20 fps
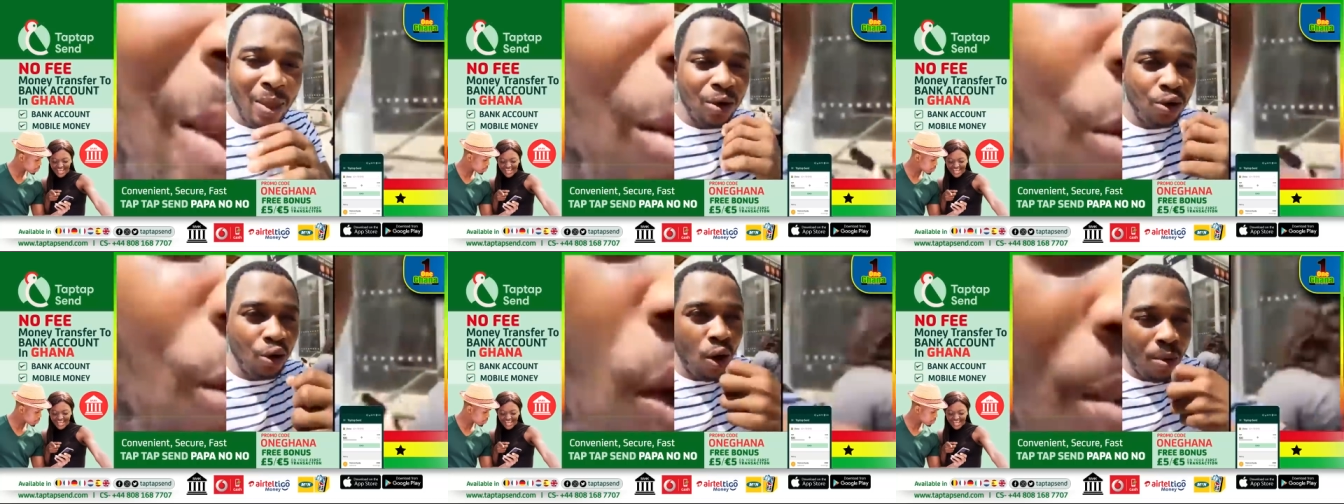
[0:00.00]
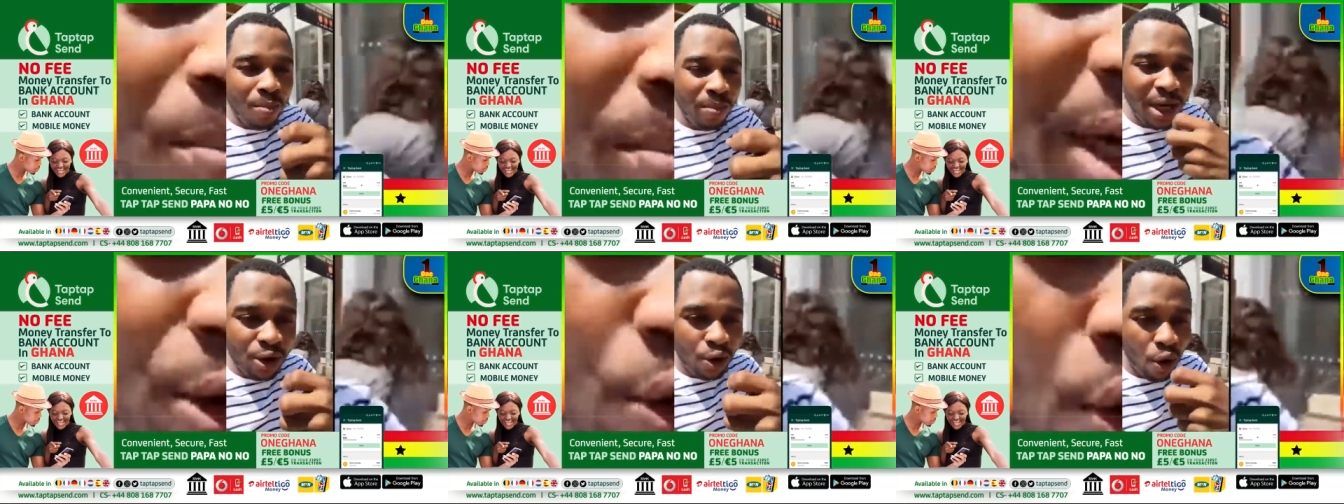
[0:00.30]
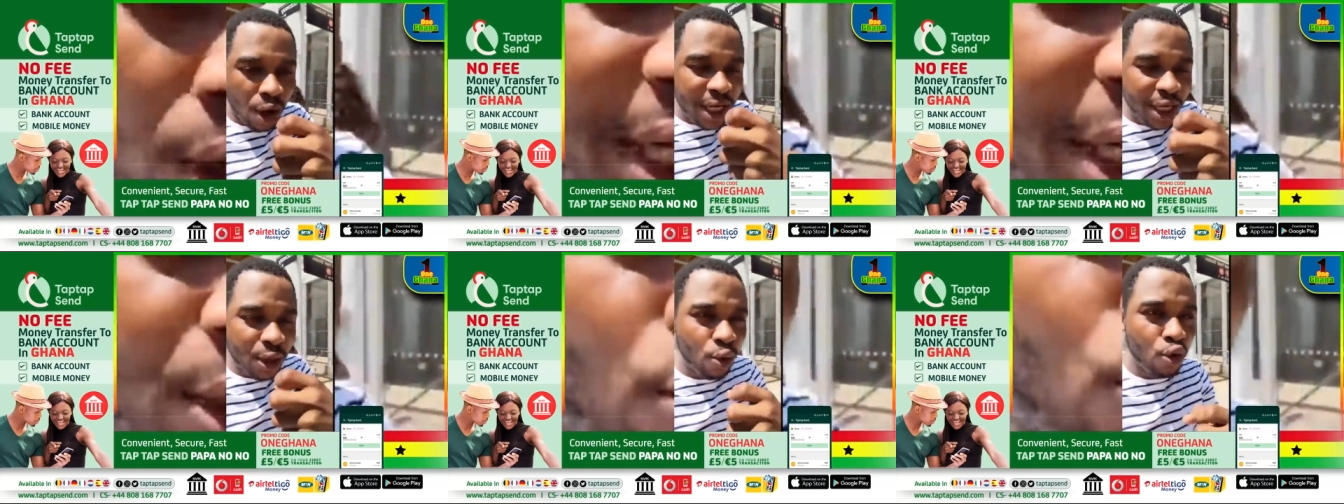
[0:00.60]
not me
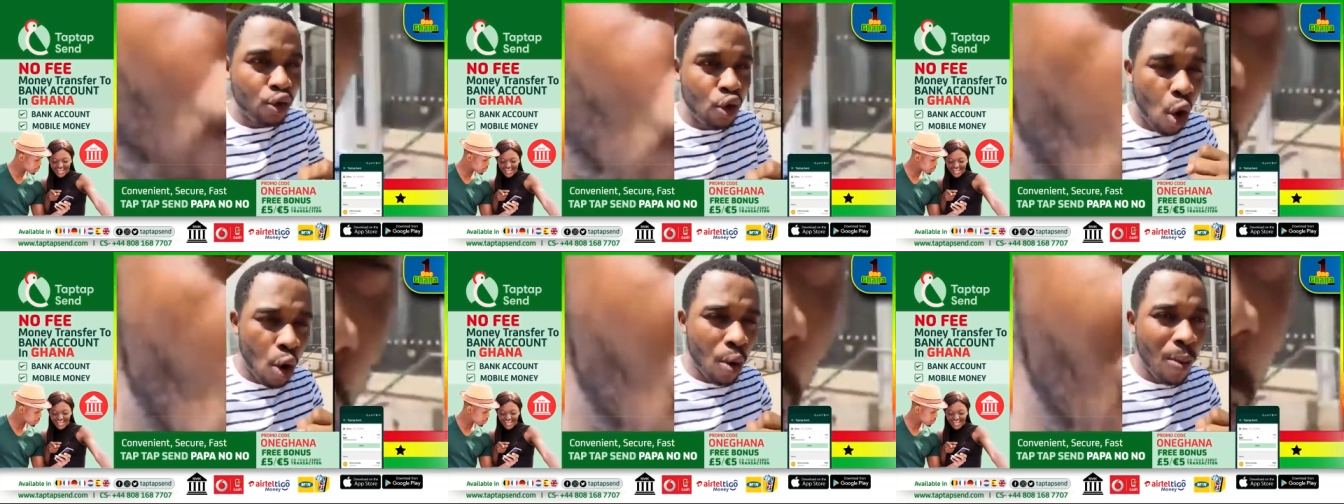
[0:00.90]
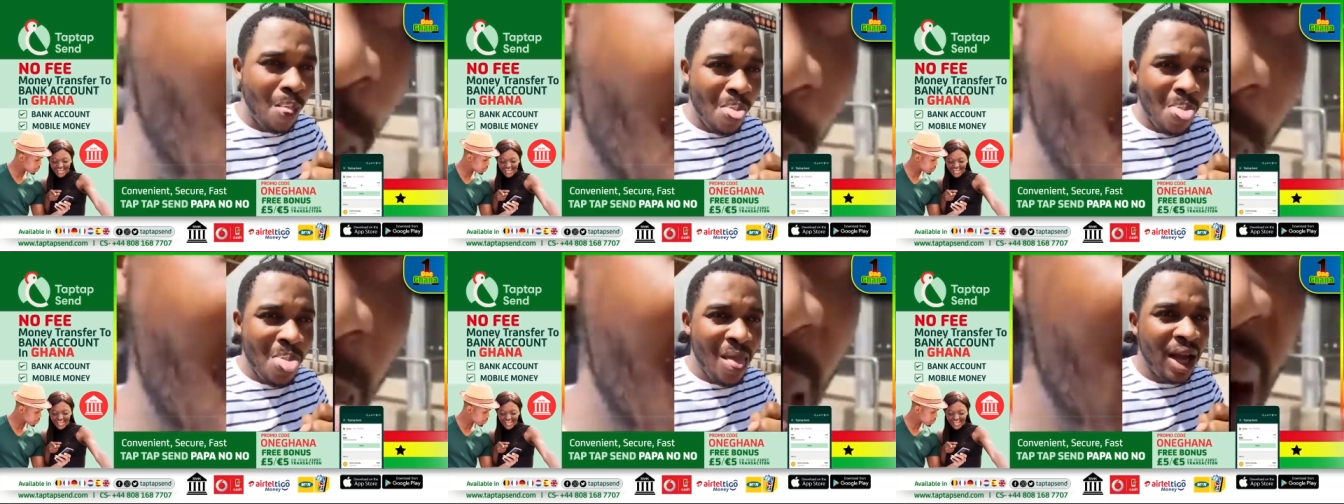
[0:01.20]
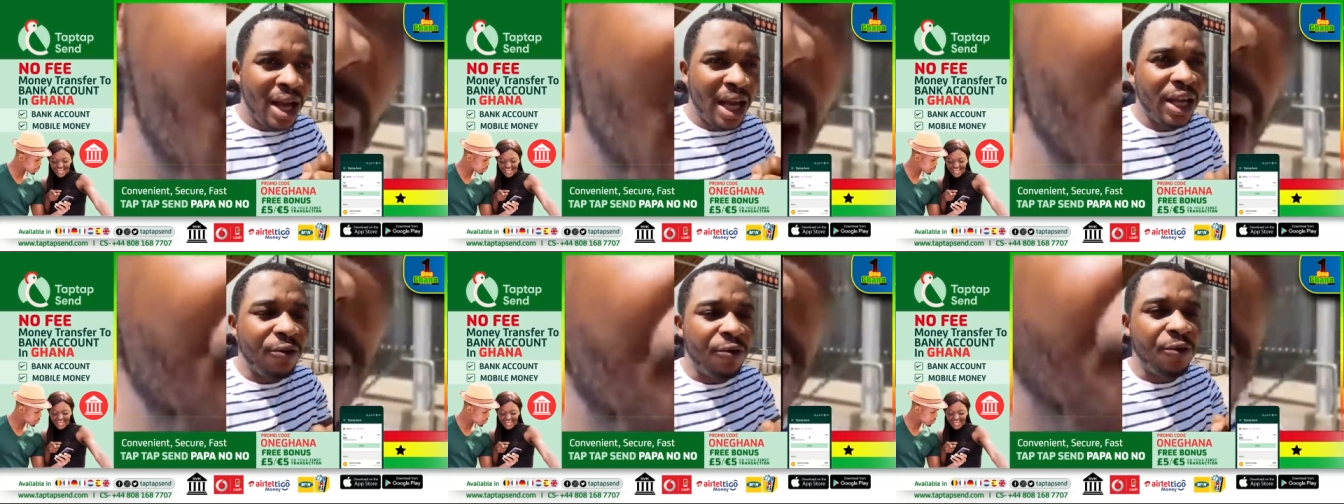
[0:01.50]
no kill door.
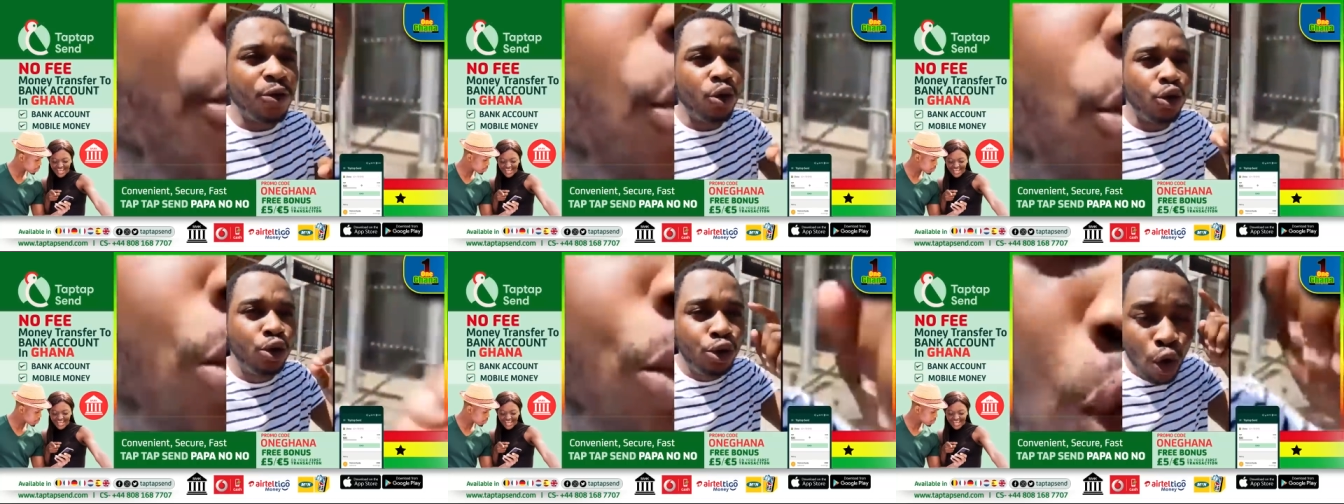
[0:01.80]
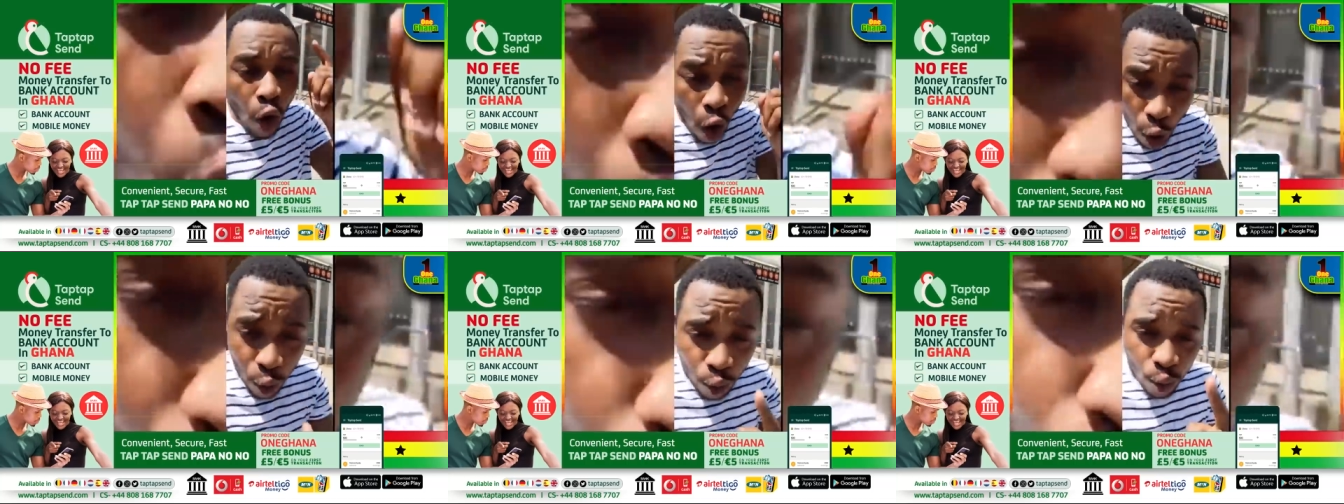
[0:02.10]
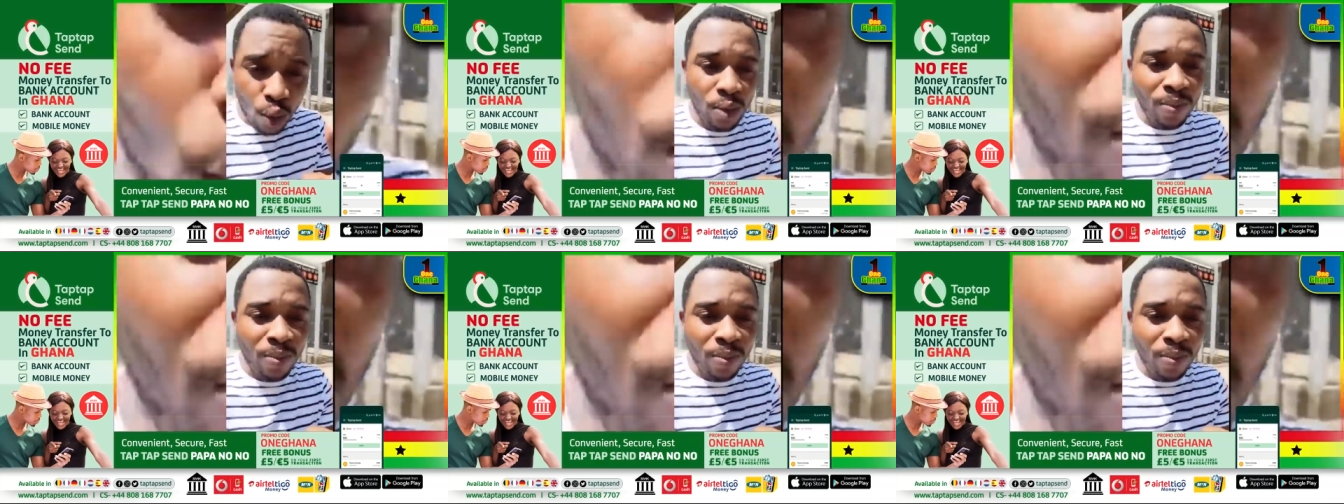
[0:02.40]
If you joke,